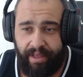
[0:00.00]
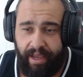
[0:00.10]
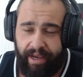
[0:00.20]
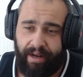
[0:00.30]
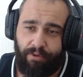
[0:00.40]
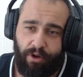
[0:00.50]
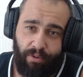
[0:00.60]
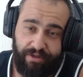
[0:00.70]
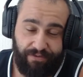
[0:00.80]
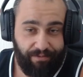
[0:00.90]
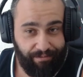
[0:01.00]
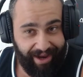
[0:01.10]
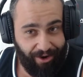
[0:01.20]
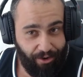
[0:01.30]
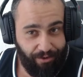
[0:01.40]
And I'm going to watch it from my
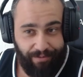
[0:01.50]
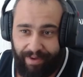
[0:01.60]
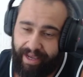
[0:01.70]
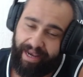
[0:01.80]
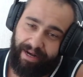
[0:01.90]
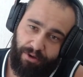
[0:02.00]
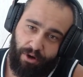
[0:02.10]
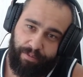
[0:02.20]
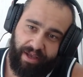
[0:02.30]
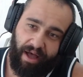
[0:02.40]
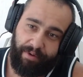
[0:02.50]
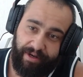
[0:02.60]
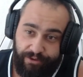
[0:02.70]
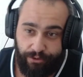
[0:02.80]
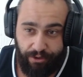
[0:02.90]
home. And I'm going to be commenting
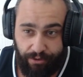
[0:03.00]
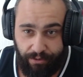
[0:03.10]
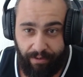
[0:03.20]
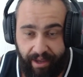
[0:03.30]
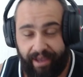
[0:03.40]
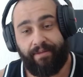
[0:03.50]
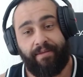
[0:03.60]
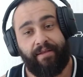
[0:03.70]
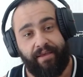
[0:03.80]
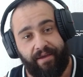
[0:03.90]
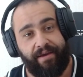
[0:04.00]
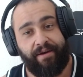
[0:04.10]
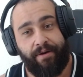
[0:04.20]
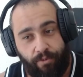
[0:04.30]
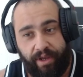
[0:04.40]
to you. And
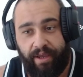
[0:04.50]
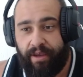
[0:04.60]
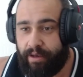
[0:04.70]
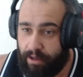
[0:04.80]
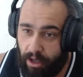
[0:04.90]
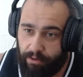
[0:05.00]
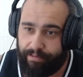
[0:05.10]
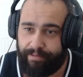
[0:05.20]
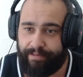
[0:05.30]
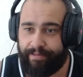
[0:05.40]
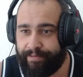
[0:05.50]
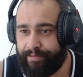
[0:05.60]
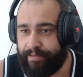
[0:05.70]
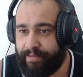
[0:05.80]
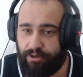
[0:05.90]
here we go.
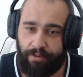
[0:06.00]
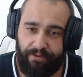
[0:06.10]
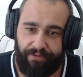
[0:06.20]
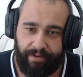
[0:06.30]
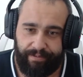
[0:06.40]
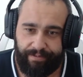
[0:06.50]
It's going to be fun.